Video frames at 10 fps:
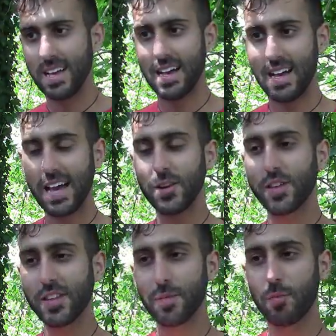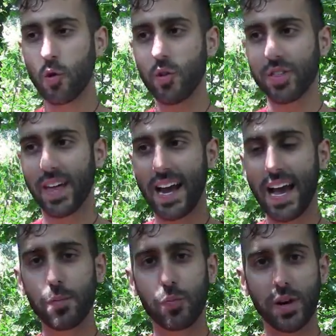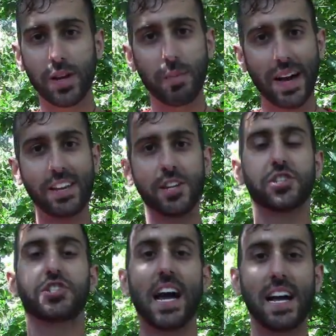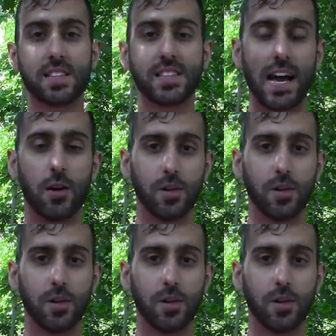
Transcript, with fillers: I know that the more that I bring my inner child out,